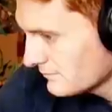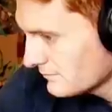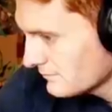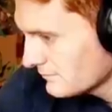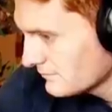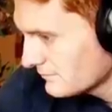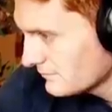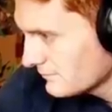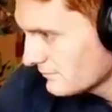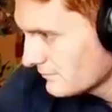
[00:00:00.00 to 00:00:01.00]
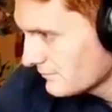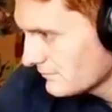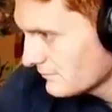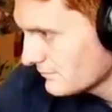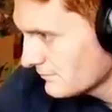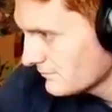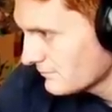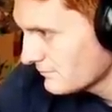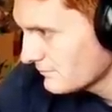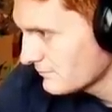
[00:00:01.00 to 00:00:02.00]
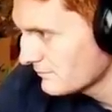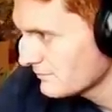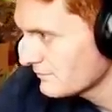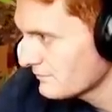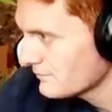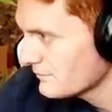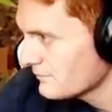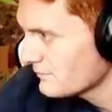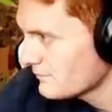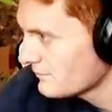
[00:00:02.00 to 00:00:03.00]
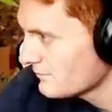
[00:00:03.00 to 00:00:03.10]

The person shown says nothing.